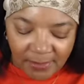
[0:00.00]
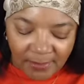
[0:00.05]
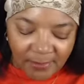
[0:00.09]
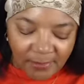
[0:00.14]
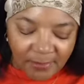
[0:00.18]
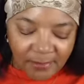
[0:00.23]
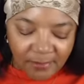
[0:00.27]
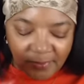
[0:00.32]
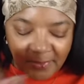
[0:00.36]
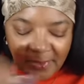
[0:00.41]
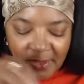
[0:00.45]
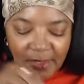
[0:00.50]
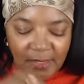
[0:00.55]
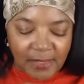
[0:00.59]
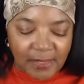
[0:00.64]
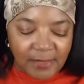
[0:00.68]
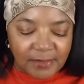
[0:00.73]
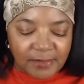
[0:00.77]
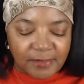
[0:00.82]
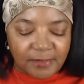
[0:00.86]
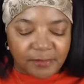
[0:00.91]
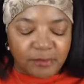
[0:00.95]
were
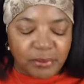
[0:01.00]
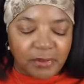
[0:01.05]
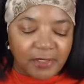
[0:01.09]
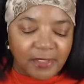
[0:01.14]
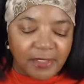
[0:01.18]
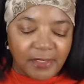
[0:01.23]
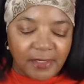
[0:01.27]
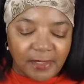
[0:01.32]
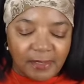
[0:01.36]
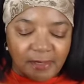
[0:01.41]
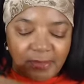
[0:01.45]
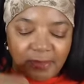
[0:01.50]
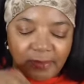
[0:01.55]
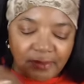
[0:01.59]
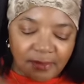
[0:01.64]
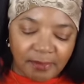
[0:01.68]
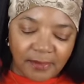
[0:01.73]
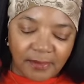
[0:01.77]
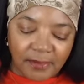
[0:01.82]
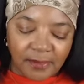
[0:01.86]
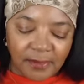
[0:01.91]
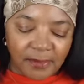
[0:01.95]
contemplating
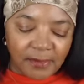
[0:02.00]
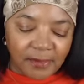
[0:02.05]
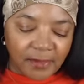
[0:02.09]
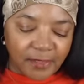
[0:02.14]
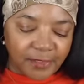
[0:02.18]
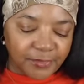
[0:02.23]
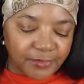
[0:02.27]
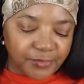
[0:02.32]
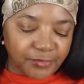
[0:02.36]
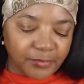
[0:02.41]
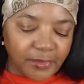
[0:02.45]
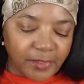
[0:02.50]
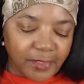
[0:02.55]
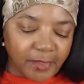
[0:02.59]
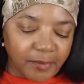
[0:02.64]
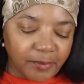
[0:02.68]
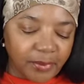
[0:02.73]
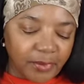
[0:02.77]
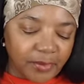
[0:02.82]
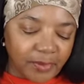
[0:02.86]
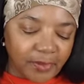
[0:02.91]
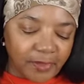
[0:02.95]
a
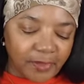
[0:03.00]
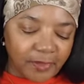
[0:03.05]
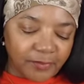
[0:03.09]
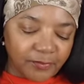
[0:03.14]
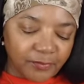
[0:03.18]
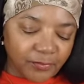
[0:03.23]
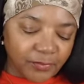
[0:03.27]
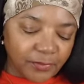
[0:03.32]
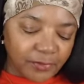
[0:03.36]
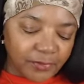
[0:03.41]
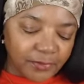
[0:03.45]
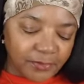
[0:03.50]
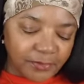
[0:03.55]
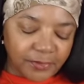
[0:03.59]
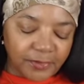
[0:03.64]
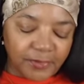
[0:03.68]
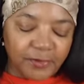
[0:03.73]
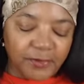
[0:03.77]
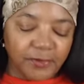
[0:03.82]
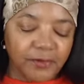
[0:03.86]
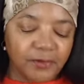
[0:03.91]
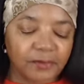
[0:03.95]
tripod and wanted to
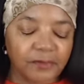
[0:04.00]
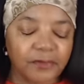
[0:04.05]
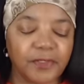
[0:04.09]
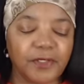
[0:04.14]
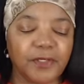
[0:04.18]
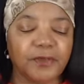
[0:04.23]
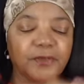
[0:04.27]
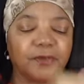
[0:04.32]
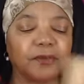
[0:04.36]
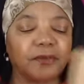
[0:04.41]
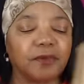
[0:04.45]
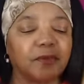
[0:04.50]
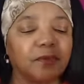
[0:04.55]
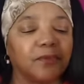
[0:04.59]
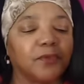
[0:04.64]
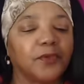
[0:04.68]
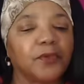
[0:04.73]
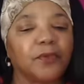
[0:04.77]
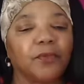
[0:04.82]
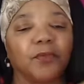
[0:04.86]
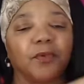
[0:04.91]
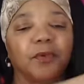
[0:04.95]
know, you know,
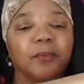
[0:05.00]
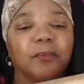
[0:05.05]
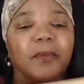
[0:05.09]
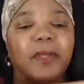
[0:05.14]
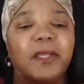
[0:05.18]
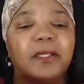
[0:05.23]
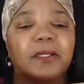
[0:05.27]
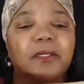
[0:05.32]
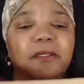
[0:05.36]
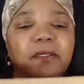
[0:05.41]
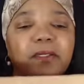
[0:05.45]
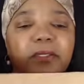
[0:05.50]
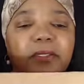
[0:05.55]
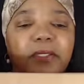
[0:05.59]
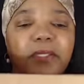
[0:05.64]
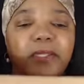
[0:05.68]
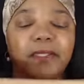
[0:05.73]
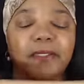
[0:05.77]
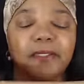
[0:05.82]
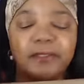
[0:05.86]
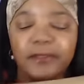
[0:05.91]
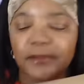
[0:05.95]
what one might look
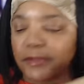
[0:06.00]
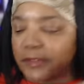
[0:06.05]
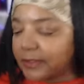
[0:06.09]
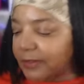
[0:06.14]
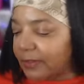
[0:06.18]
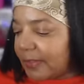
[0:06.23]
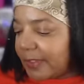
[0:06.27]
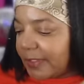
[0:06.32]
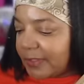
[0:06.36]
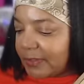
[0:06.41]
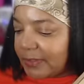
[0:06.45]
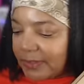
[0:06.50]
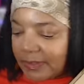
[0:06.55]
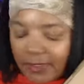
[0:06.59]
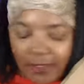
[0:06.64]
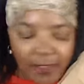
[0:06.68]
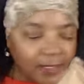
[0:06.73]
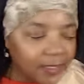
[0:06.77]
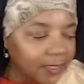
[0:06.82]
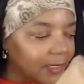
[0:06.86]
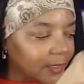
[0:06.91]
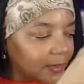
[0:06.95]
like. So that's
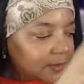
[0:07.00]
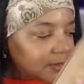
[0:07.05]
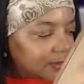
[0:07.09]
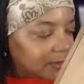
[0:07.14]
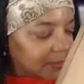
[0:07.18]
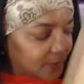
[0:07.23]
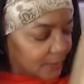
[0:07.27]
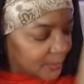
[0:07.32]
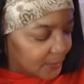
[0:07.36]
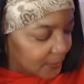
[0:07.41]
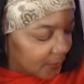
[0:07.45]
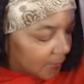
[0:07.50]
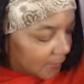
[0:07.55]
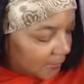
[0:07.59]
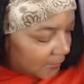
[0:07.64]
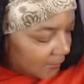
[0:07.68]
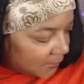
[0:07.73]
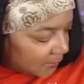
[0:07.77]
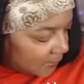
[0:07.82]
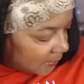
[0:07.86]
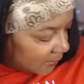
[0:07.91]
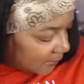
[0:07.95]
that
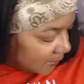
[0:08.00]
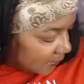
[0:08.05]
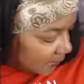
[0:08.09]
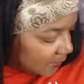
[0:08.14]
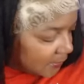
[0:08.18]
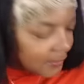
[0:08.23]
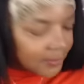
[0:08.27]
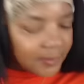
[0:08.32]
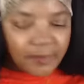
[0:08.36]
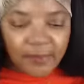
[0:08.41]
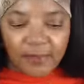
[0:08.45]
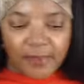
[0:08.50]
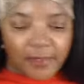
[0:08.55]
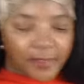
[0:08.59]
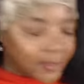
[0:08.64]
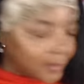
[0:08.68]
set that